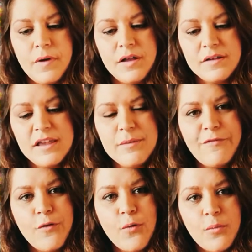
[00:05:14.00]
And keep
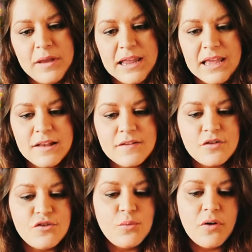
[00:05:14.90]
forming it
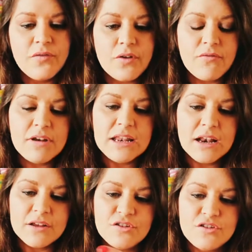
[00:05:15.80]
because you want a really
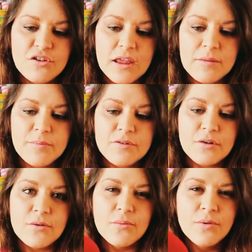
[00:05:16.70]
nice shape.
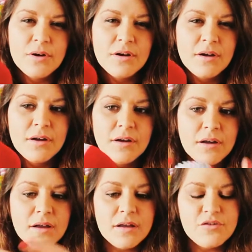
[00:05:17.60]
So
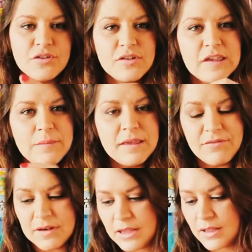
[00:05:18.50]
just keep
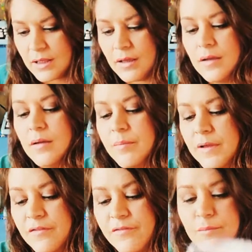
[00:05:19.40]
giving it a
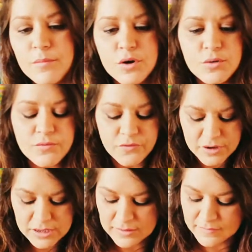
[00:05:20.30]
bit of
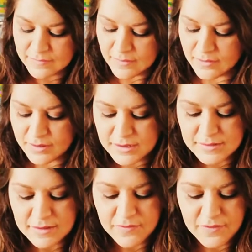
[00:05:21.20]
manoeuvring
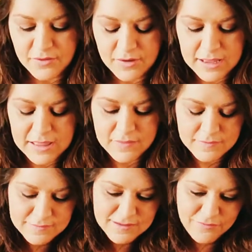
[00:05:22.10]
inside and that'll get the
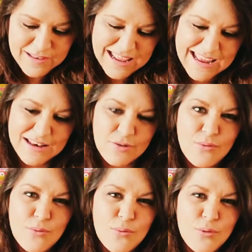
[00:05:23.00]
stuffing head
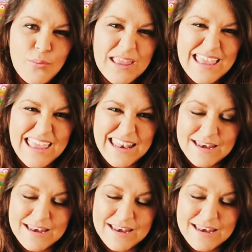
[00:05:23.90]
all the way in.